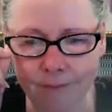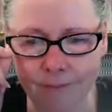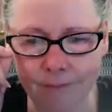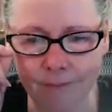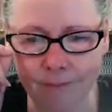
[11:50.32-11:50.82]

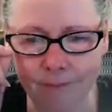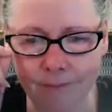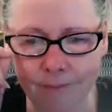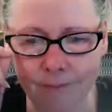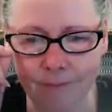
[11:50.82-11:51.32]

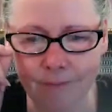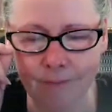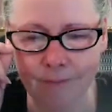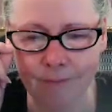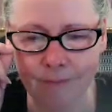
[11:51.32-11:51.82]

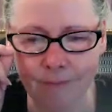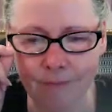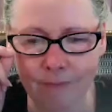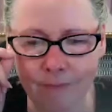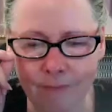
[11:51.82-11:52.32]

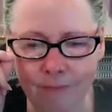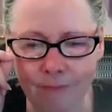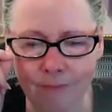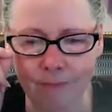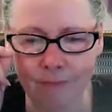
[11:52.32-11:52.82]

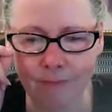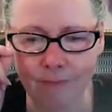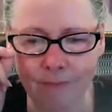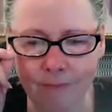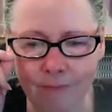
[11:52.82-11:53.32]

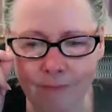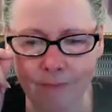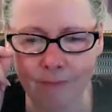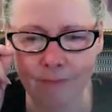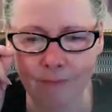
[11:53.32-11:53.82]

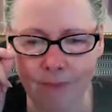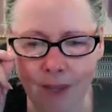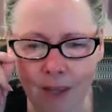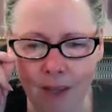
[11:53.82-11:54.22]
(silence)